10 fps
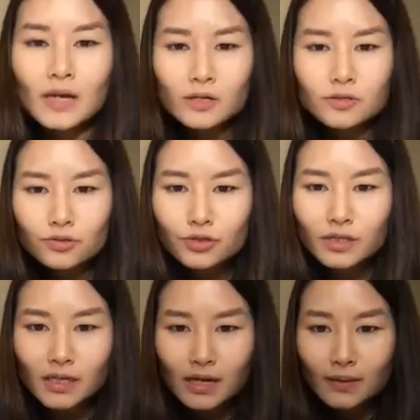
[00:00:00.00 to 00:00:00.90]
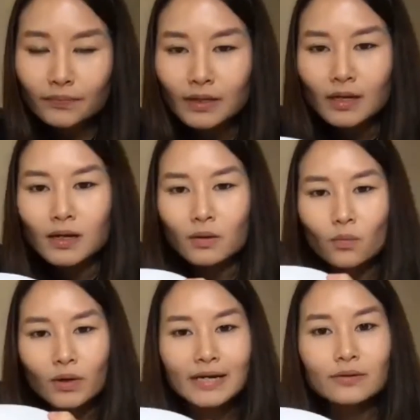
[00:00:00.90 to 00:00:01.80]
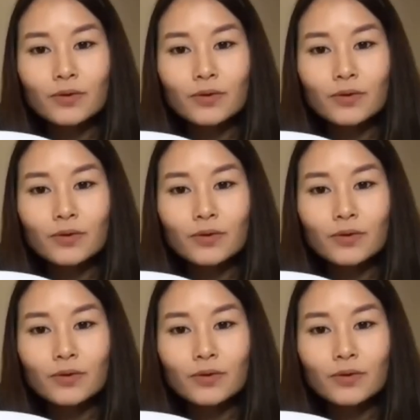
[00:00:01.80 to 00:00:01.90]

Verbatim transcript: usually um, what i read